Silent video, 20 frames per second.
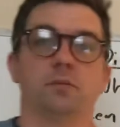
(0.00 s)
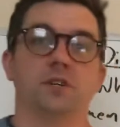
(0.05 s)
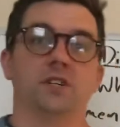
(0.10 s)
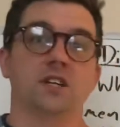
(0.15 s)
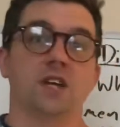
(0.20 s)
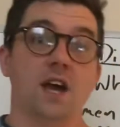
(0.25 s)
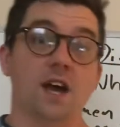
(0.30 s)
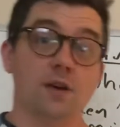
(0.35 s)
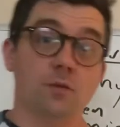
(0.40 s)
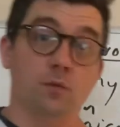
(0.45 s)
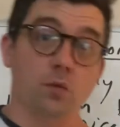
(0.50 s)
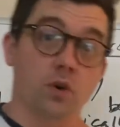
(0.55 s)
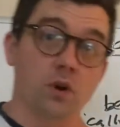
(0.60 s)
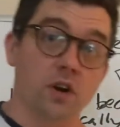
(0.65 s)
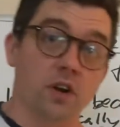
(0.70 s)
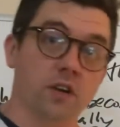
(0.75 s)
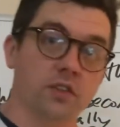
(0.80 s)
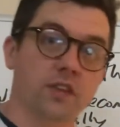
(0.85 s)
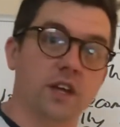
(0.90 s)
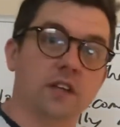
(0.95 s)
can
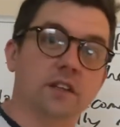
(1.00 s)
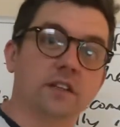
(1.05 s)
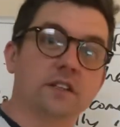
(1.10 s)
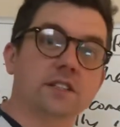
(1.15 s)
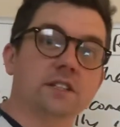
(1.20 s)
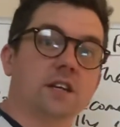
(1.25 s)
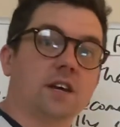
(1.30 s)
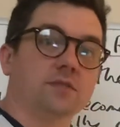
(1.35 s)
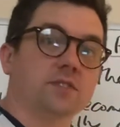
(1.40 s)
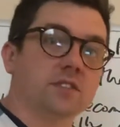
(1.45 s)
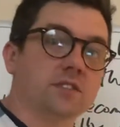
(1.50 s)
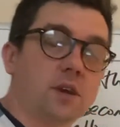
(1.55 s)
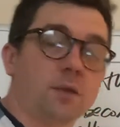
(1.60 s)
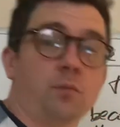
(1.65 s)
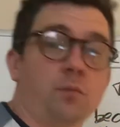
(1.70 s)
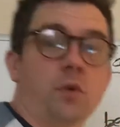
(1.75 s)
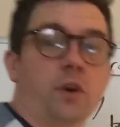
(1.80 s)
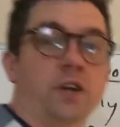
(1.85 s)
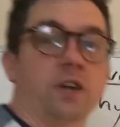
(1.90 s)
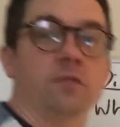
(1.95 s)
work, they at least have
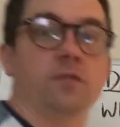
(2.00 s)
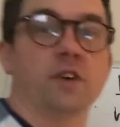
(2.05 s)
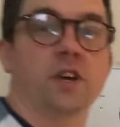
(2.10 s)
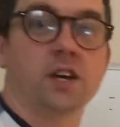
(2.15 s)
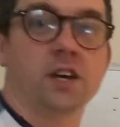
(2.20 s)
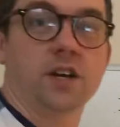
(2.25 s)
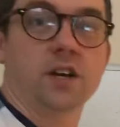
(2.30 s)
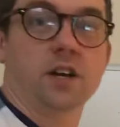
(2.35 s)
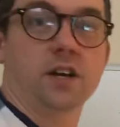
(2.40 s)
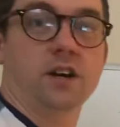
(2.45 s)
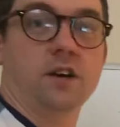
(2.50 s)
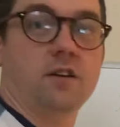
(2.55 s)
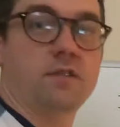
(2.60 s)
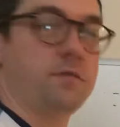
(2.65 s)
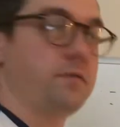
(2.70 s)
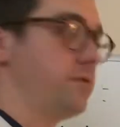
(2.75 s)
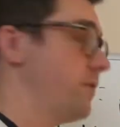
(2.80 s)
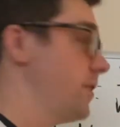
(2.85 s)
some way of